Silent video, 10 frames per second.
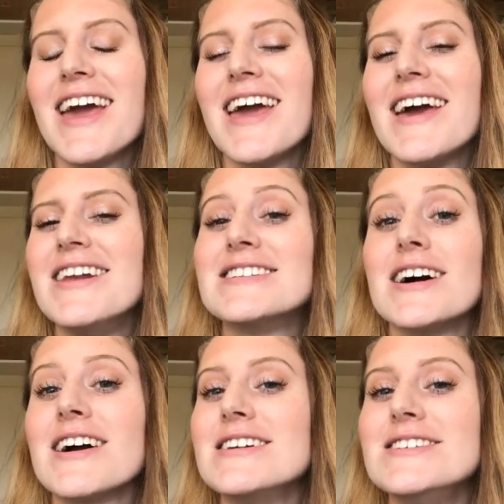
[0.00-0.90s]
and I'll
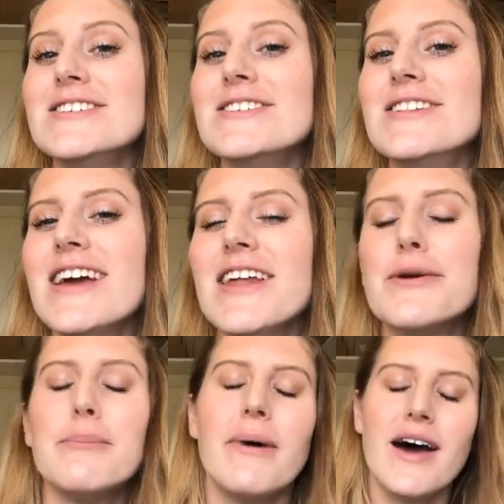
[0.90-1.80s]
talk to you
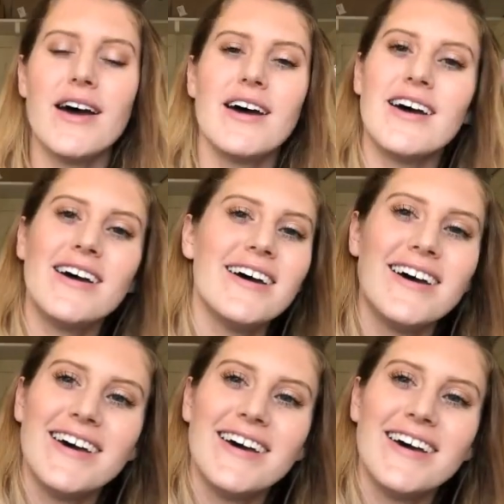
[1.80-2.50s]
later. Bye!